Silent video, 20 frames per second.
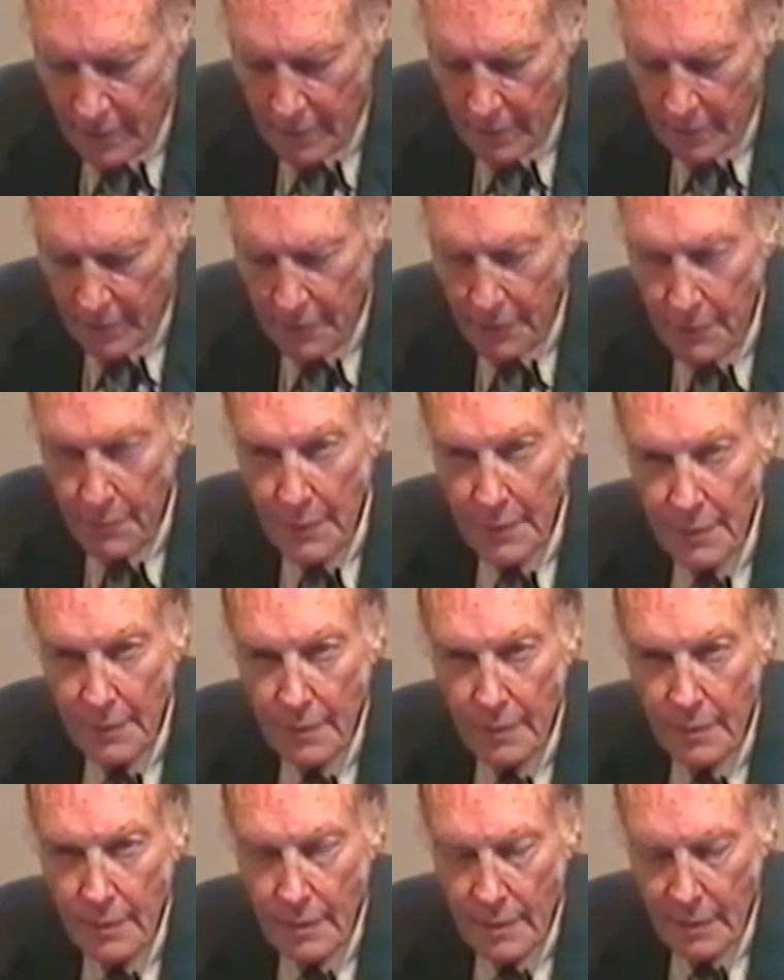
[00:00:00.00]
the
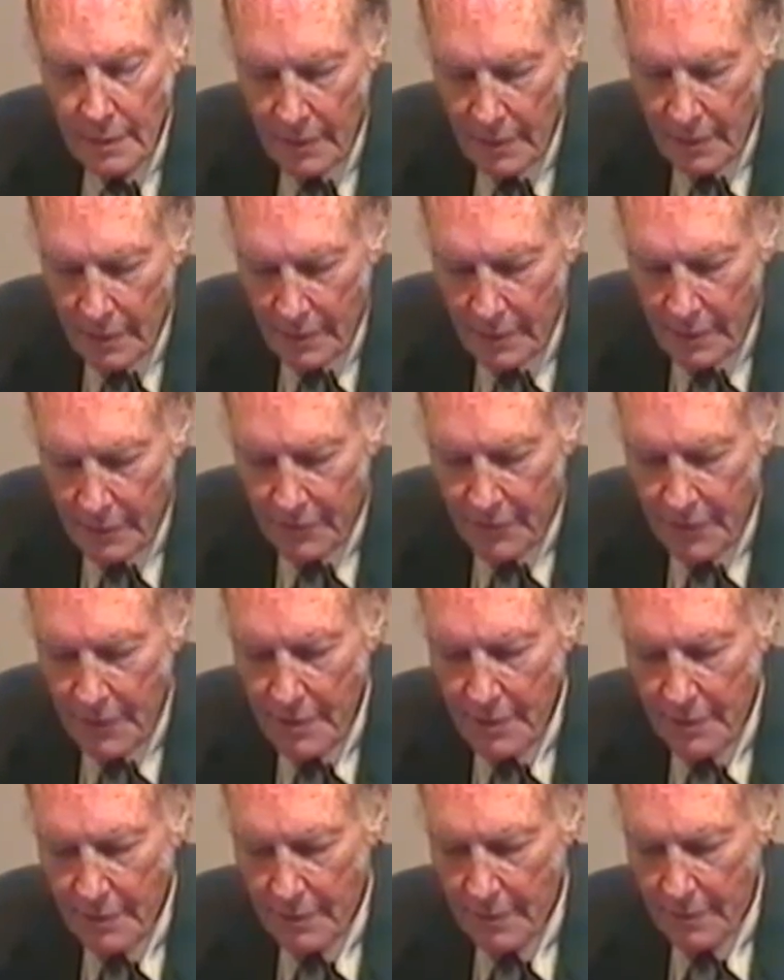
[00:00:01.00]
Newman, the
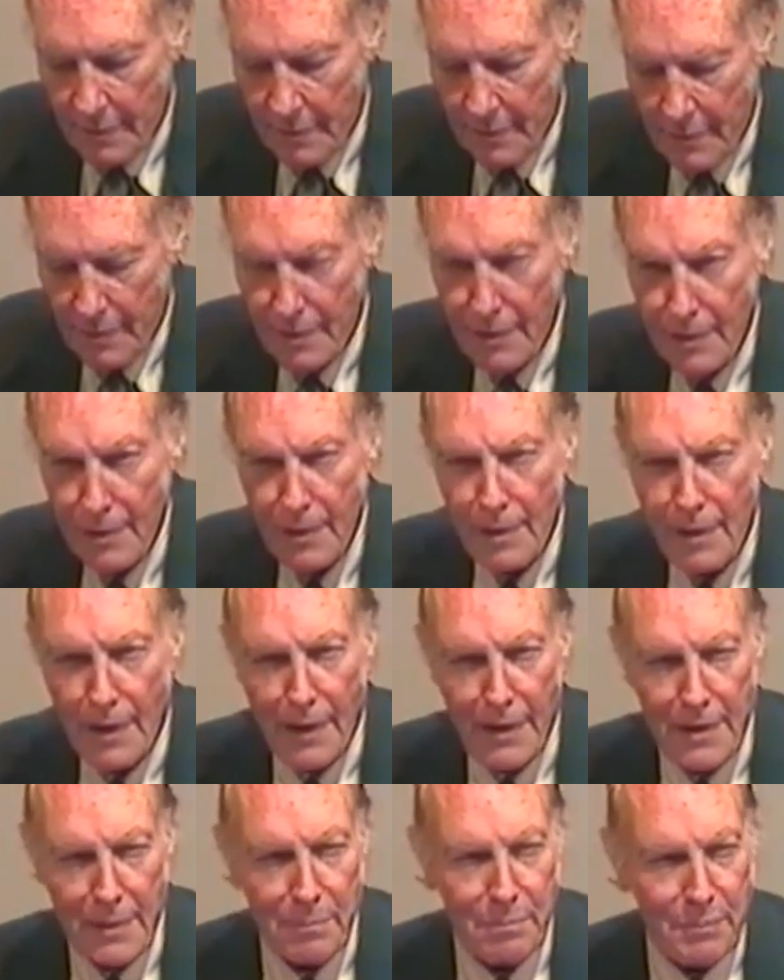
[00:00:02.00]
genius,
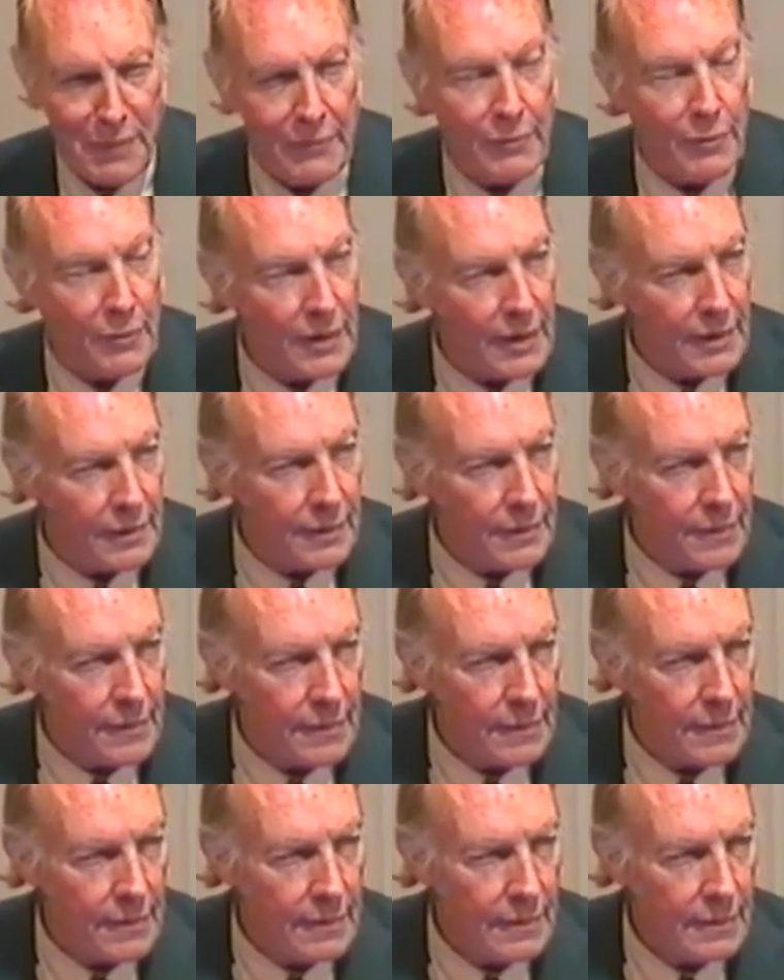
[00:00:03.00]
and above all
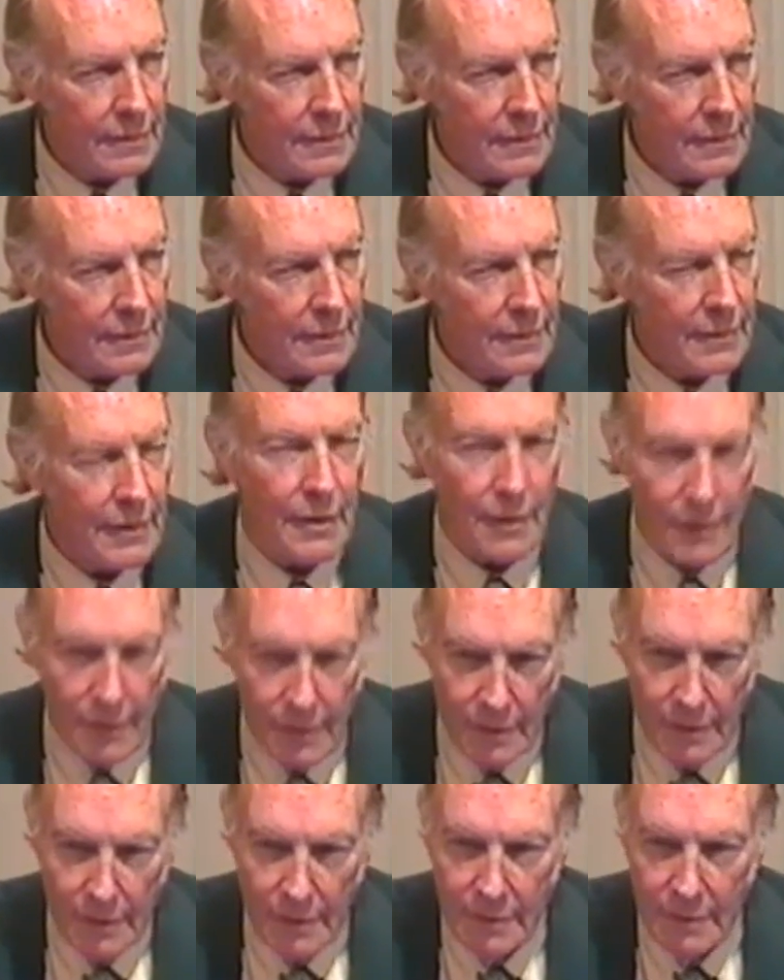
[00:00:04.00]
else, the
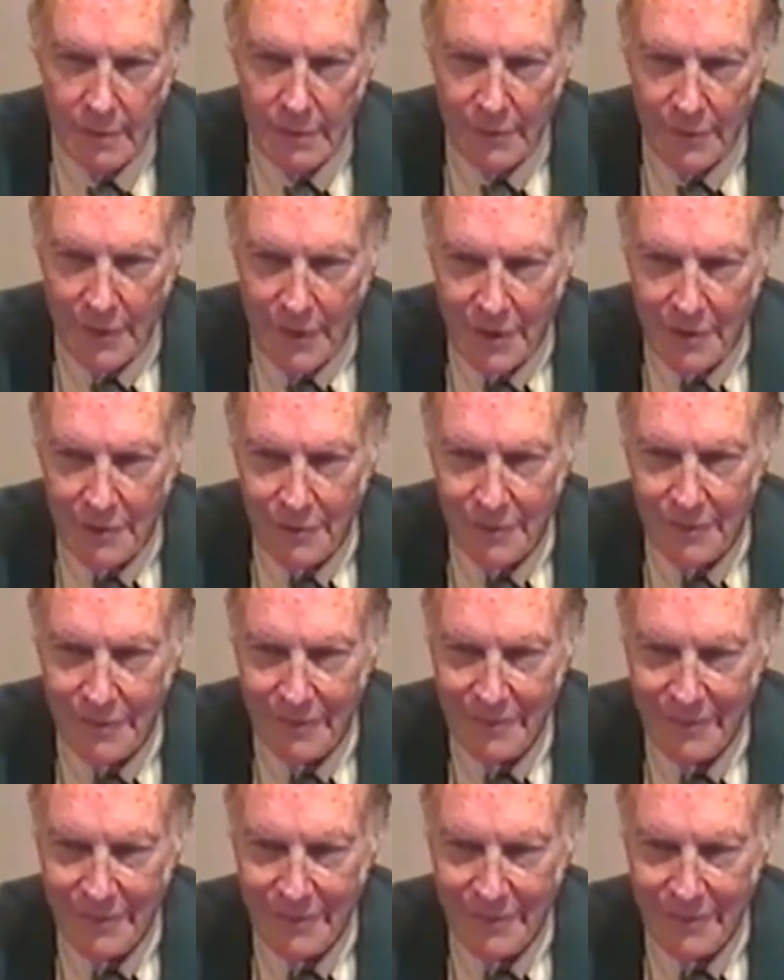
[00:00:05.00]
honor of the nation.